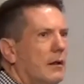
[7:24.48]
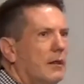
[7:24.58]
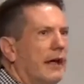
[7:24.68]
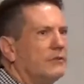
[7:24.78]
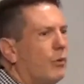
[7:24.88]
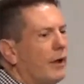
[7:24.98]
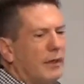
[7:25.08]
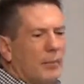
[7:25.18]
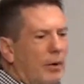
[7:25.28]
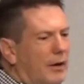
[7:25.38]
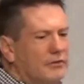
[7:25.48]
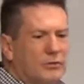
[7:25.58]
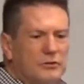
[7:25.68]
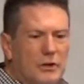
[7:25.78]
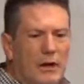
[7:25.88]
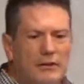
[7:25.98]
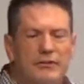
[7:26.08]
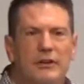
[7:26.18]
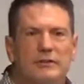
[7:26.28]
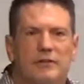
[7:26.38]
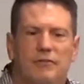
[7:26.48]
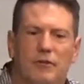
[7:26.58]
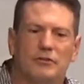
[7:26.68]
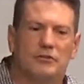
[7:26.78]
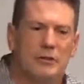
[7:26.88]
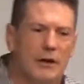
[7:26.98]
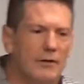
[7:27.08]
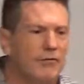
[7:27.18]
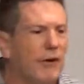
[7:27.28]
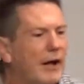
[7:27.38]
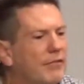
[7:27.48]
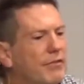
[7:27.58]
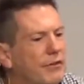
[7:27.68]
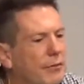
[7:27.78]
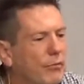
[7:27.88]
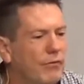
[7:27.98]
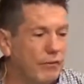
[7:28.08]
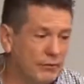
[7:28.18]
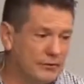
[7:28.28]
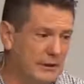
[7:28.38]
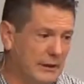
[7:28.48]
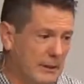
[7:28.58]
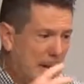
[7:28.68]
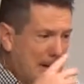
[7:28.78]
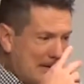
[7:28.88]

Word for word: That's why the Apostle John says in 1 John 5 30, 13,